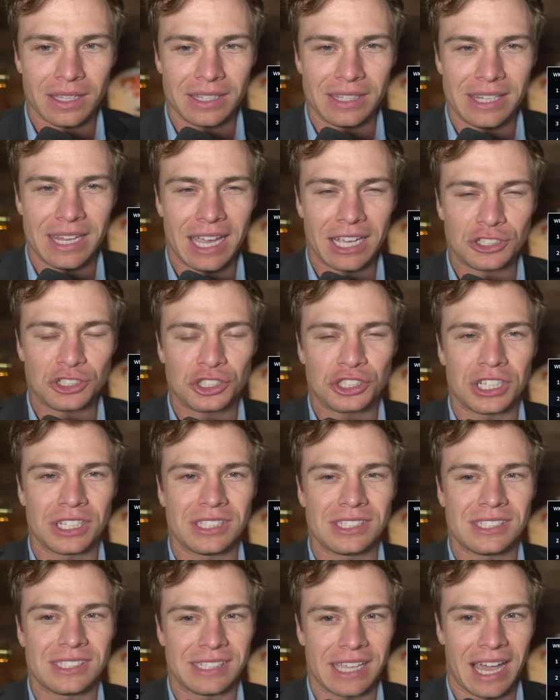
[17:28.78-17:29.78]
Next
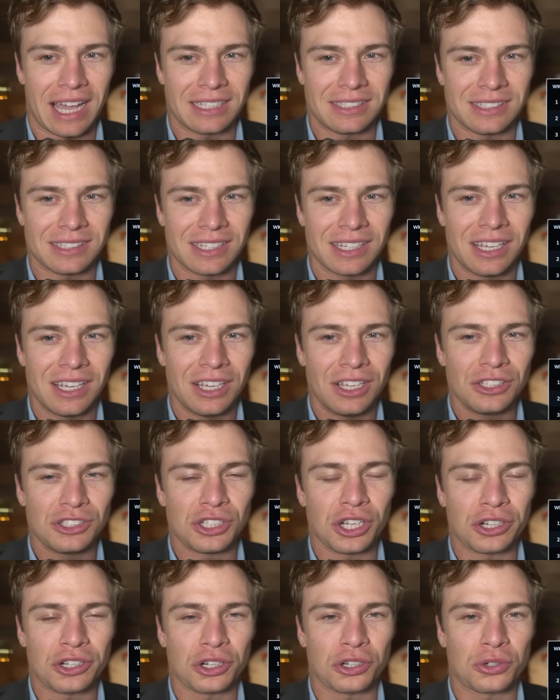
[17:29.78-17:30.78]
Gen Stats,
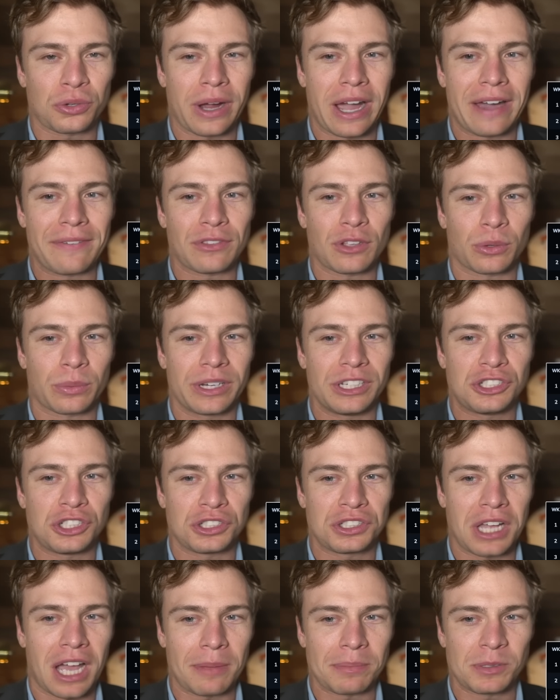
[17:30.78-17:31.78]
Tucker Kraft reached
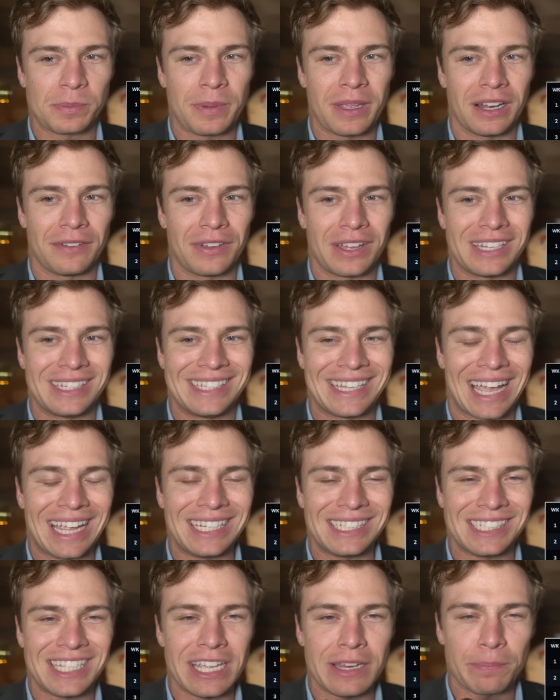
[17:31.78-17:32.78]
a top speed of
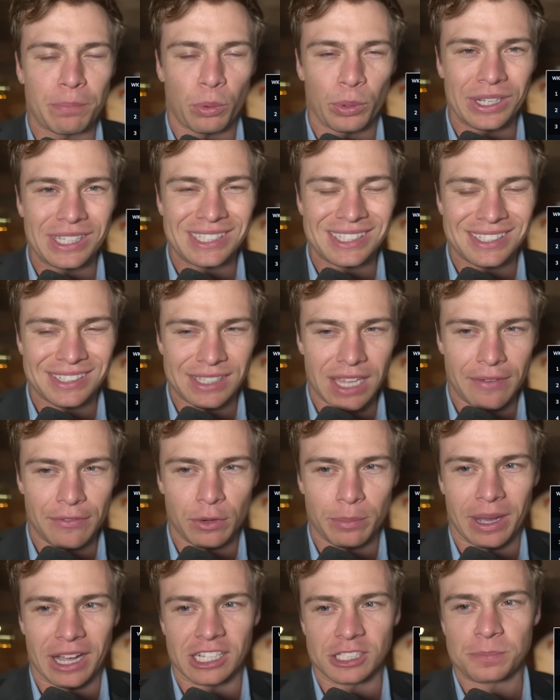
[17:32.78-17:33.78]

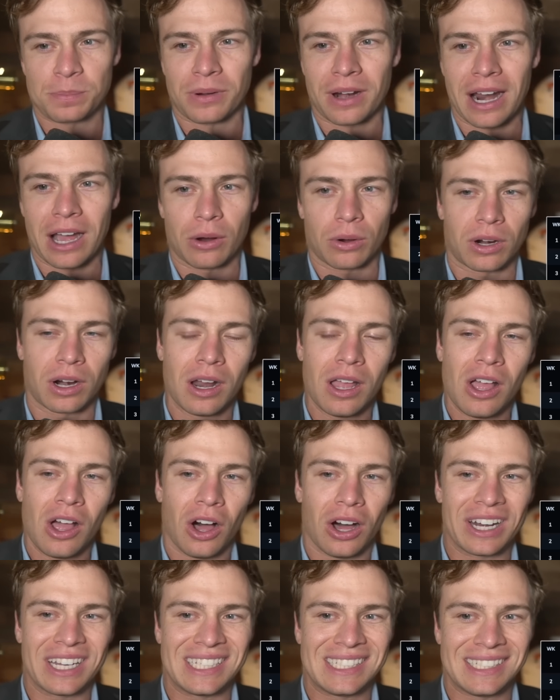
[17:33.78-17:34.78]
19.7 miles per hour
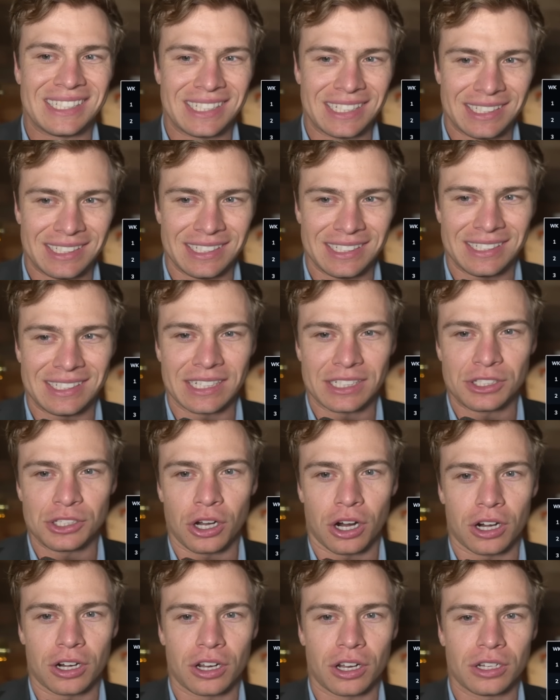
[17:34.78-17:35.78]
on a
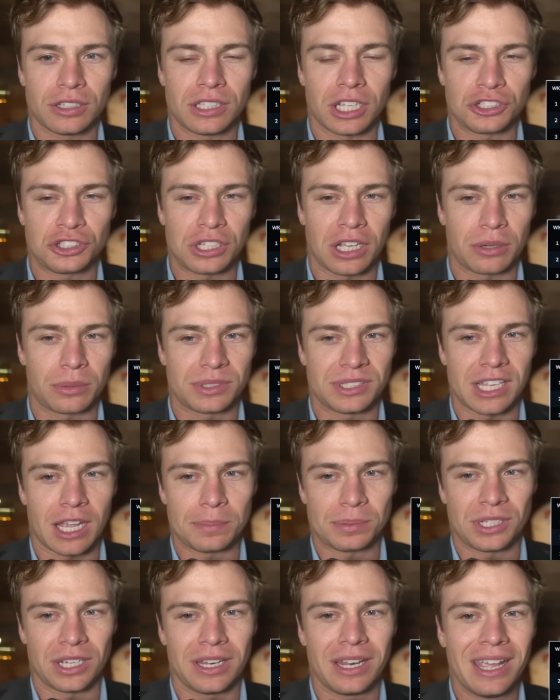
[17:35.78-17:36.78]
66-yard touchdown
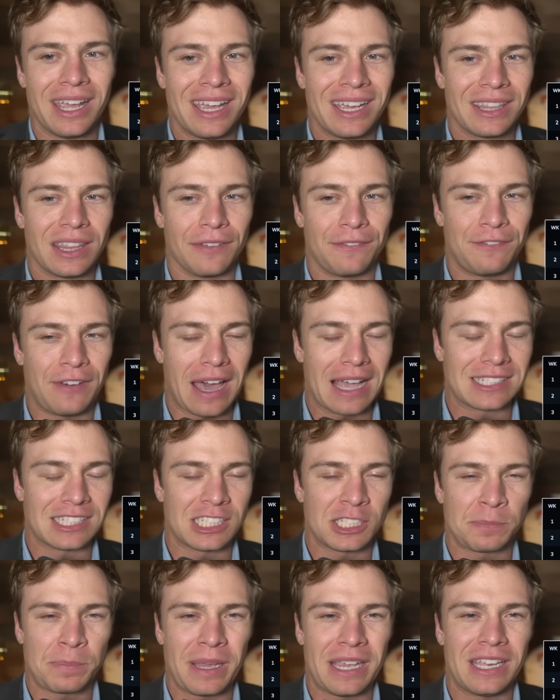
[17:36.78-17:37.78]
reception, the
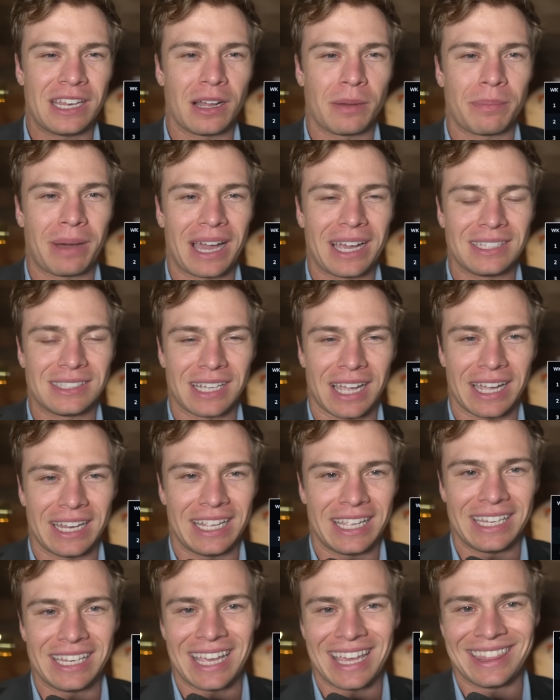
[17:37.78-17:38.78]
fastest speed by a
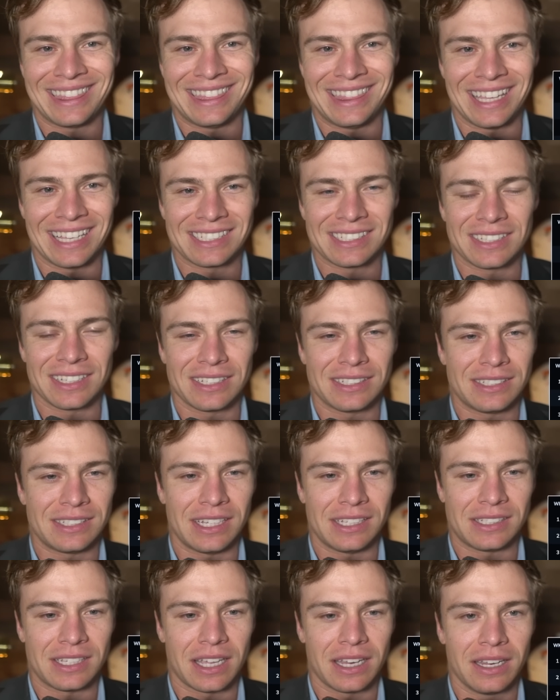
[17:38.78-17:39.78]
tight end this
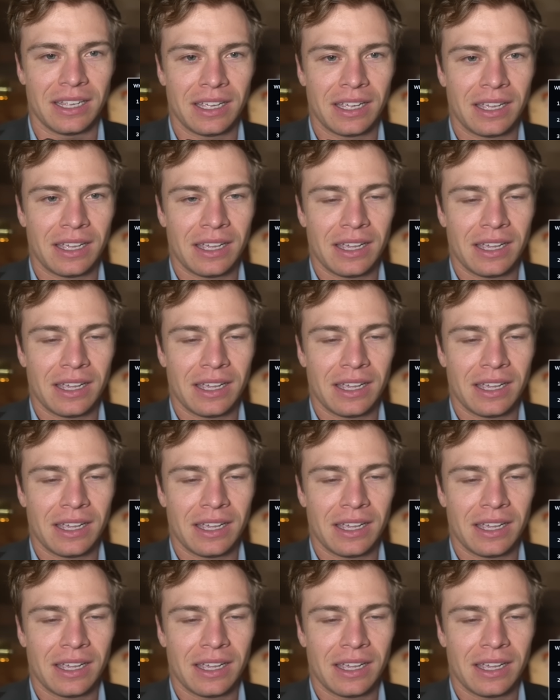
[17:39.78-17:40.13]
season.